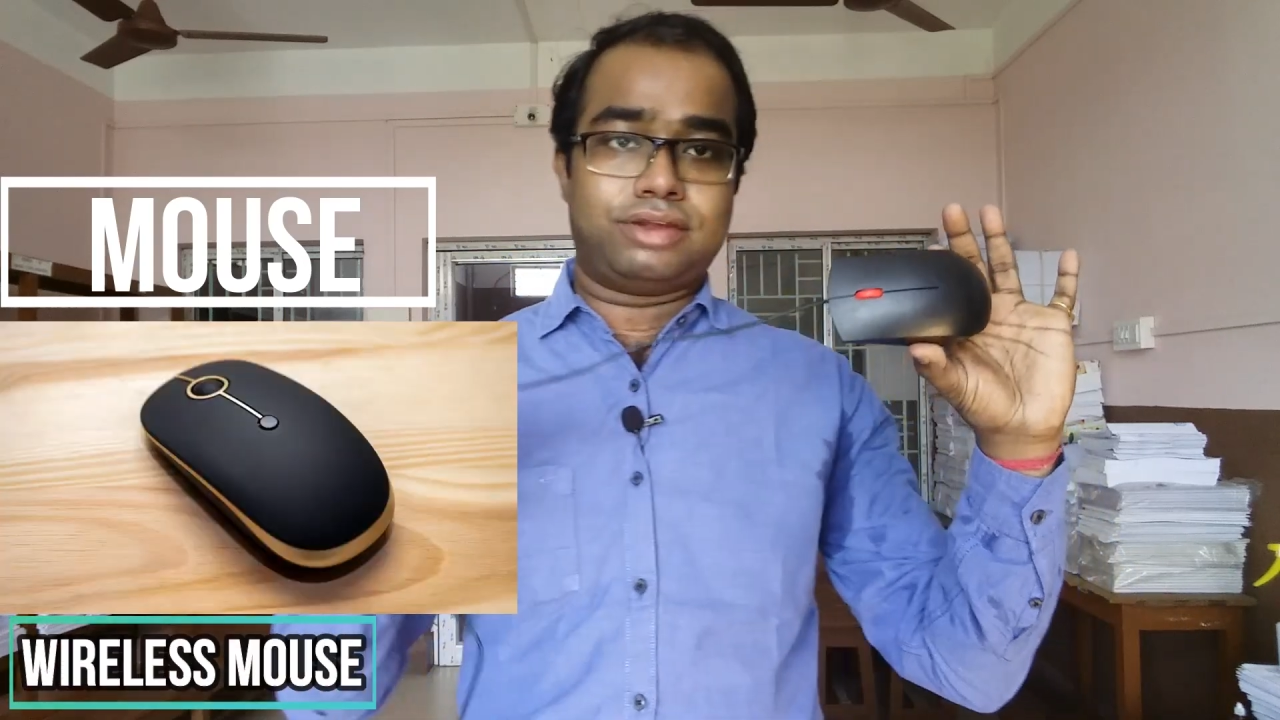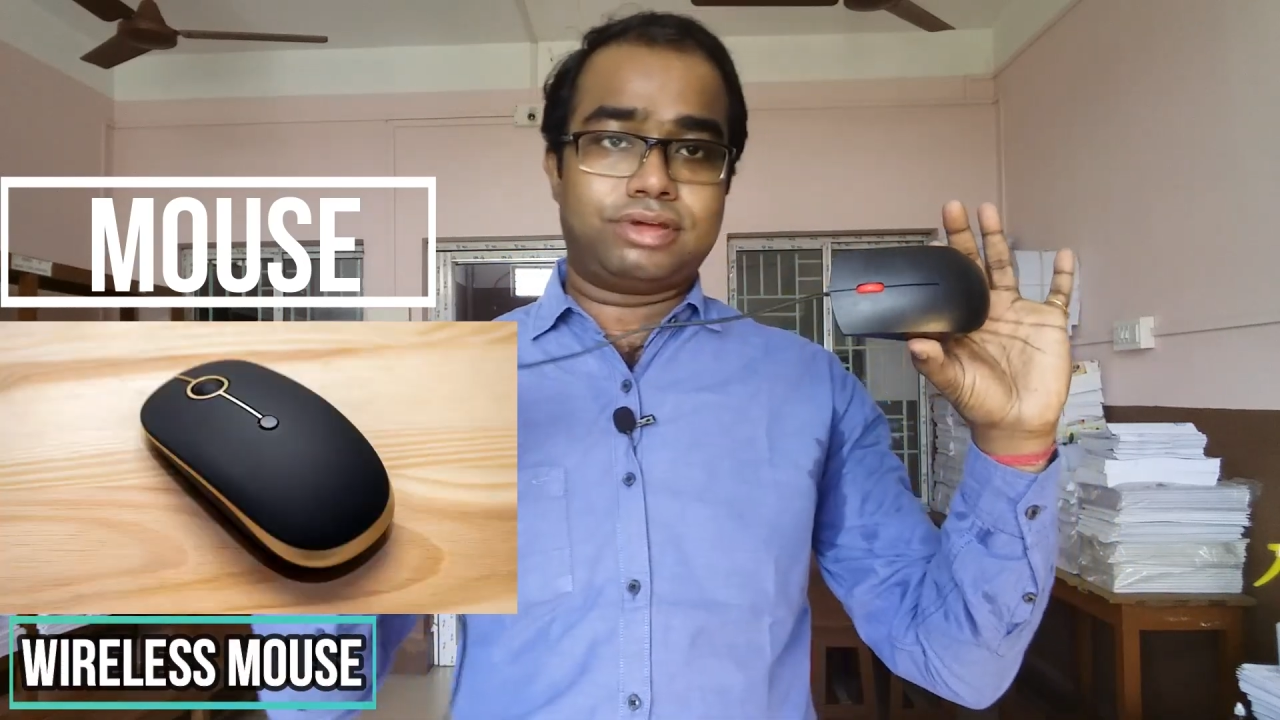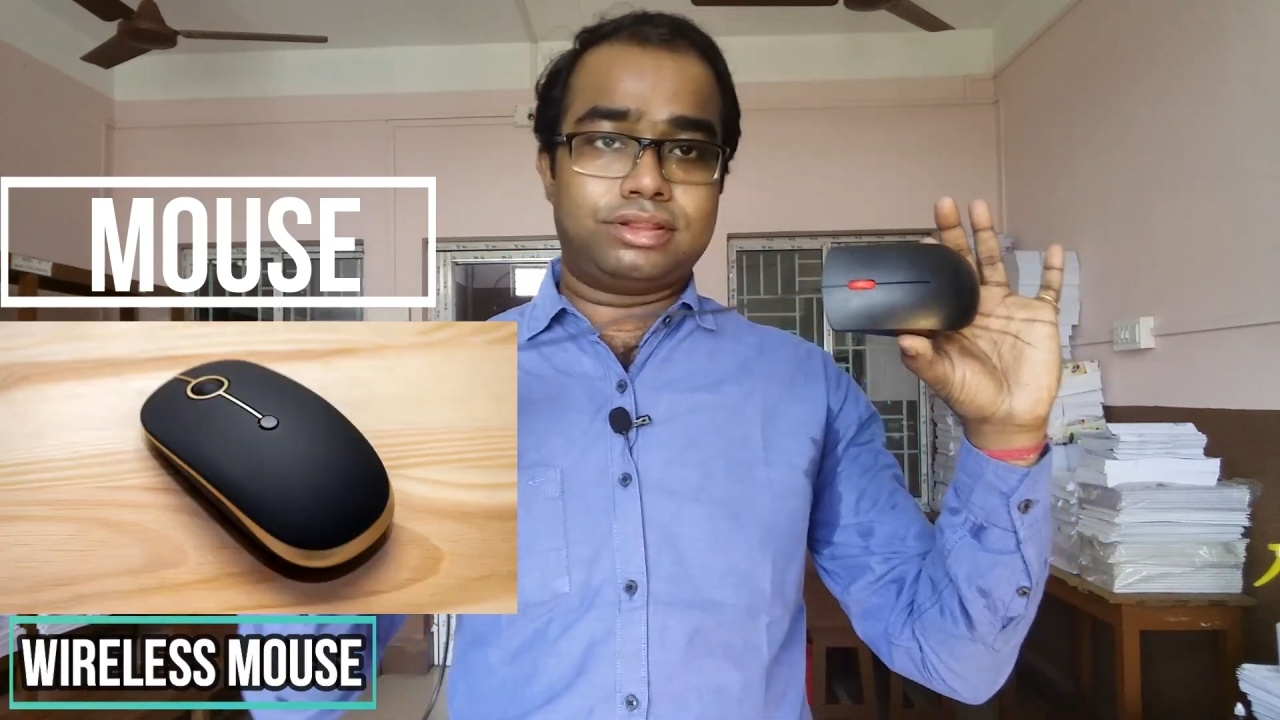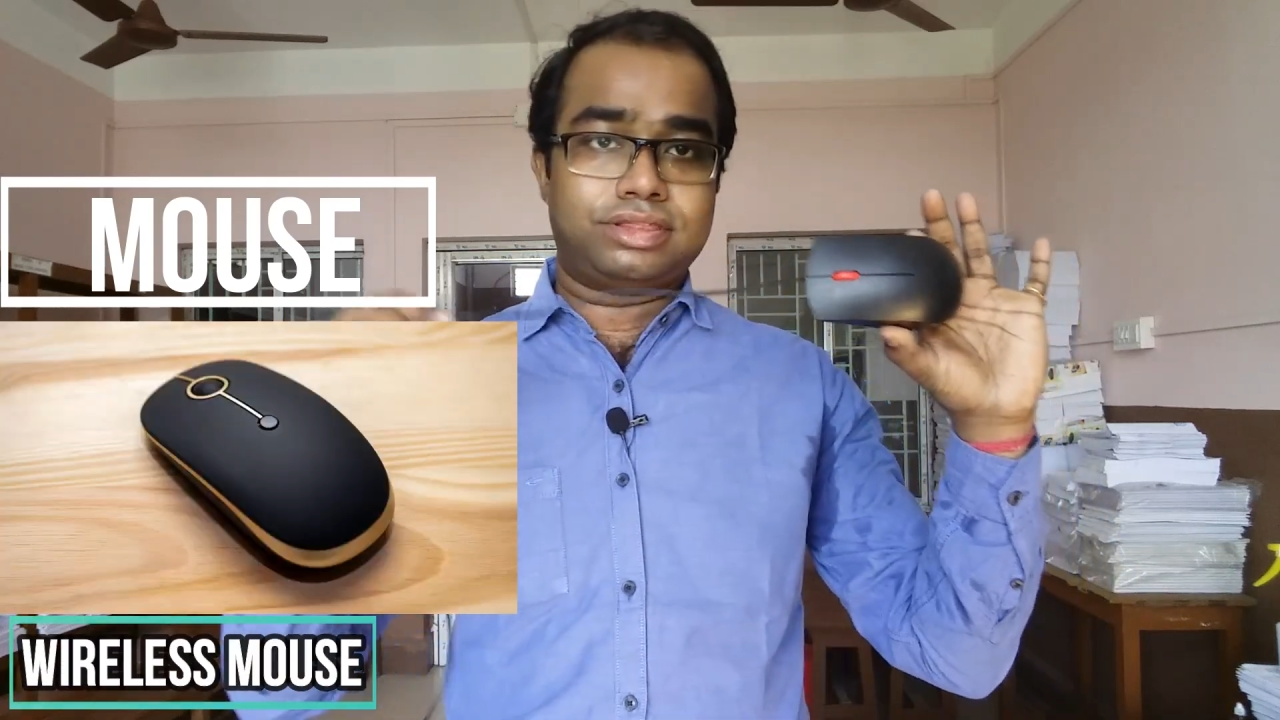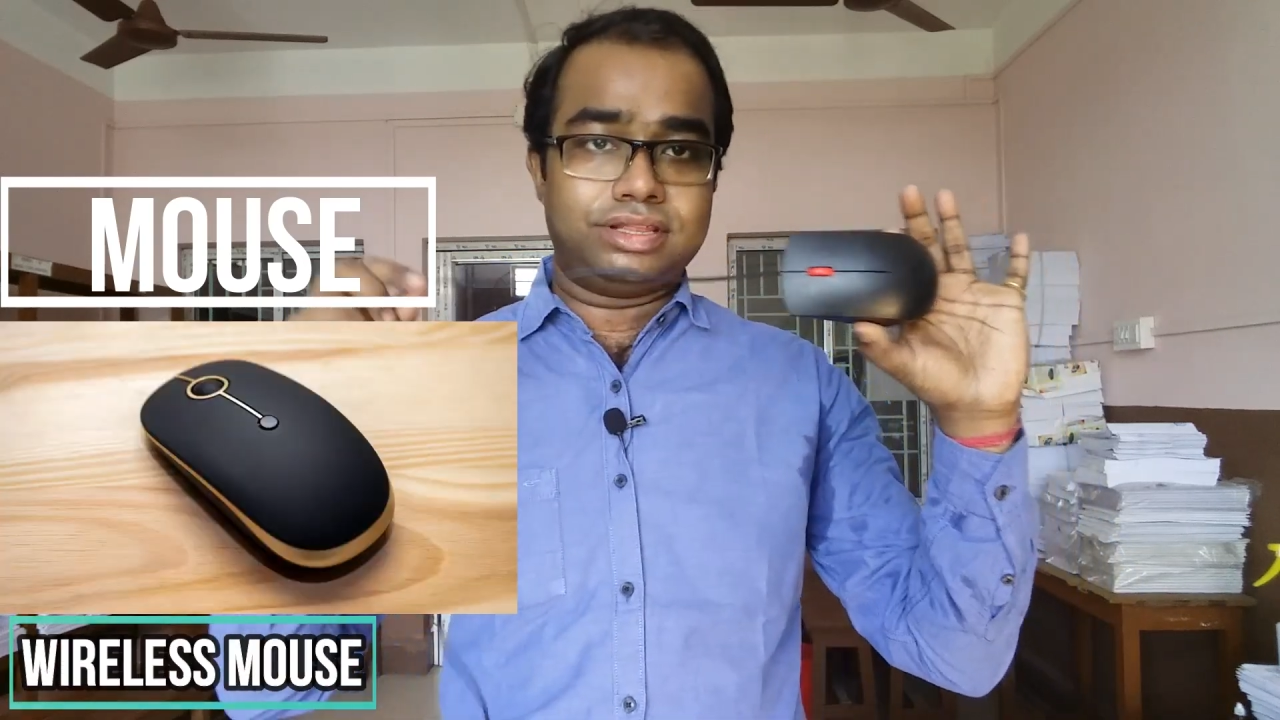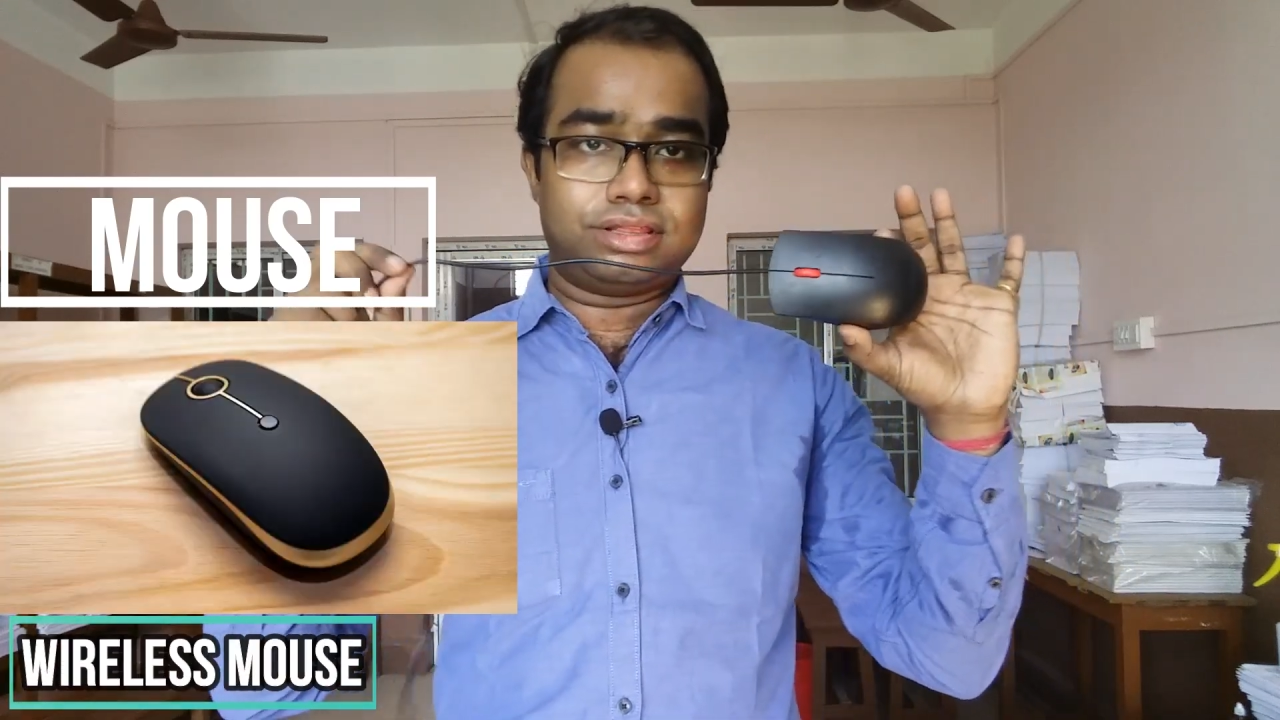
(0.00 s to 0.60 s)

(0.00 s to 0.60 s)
You can see